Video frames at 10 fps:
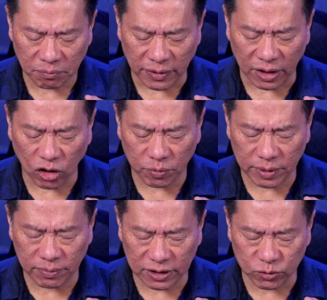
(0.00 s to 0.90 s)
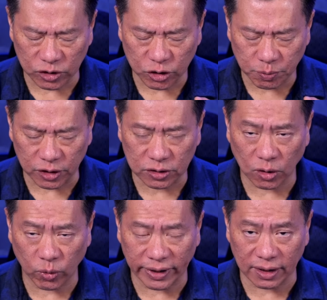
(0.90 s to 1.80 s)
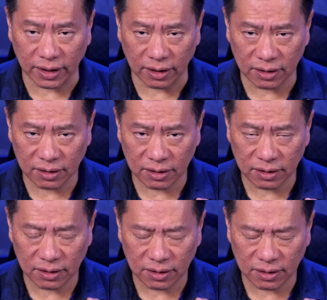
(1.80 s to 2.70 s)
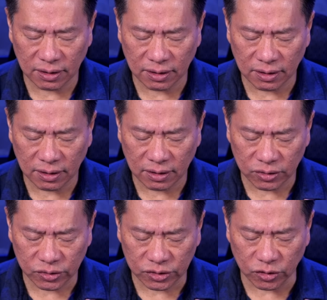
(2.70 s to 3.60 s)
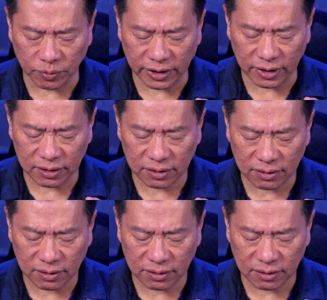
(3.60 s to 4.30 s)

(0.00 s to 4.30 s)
May all be blessed with spiritual awakening. So be it.